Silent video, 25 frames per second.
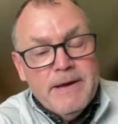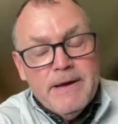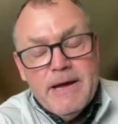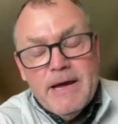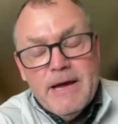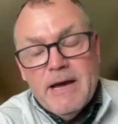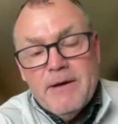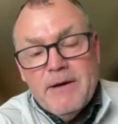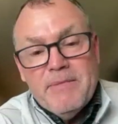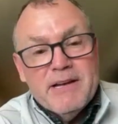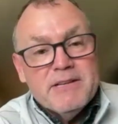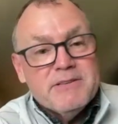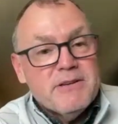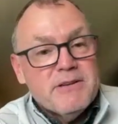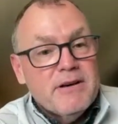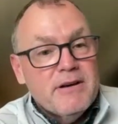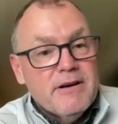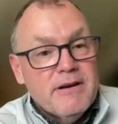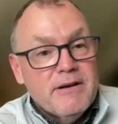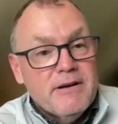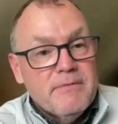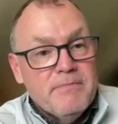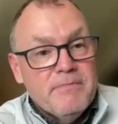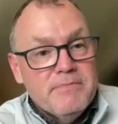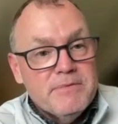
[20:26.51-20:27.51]
I
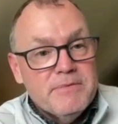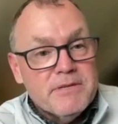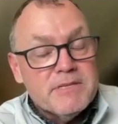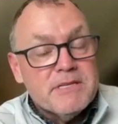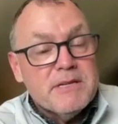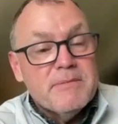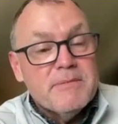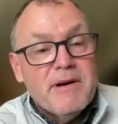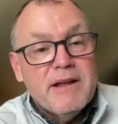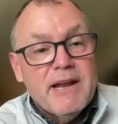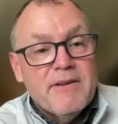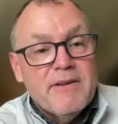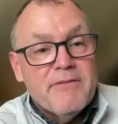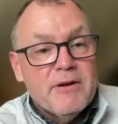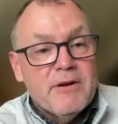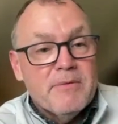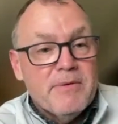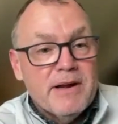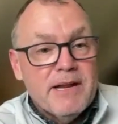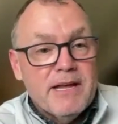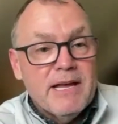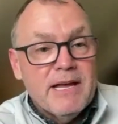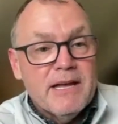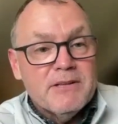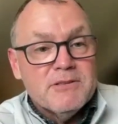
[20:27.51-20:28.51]
saw just about
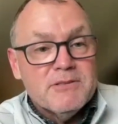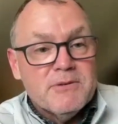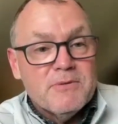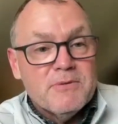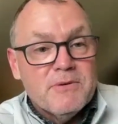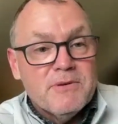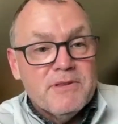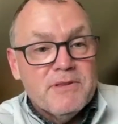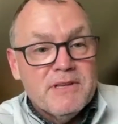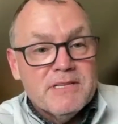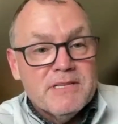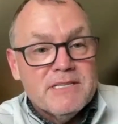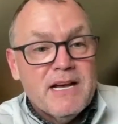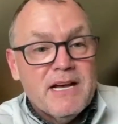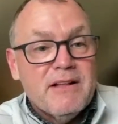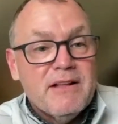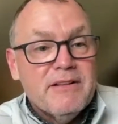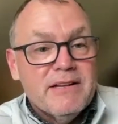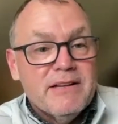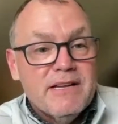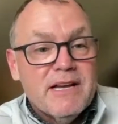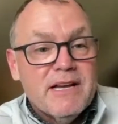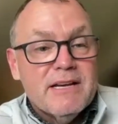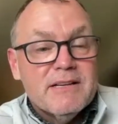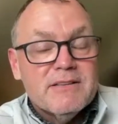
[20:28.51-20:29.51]
everybody answer with a
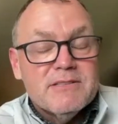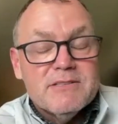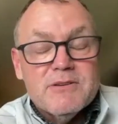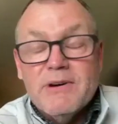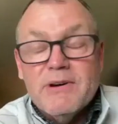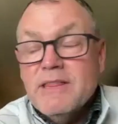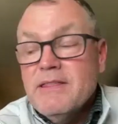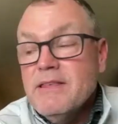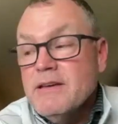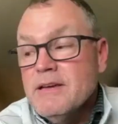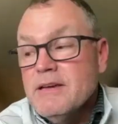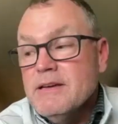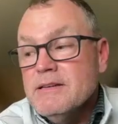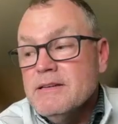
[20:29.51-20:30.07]
solid yes. So I think it's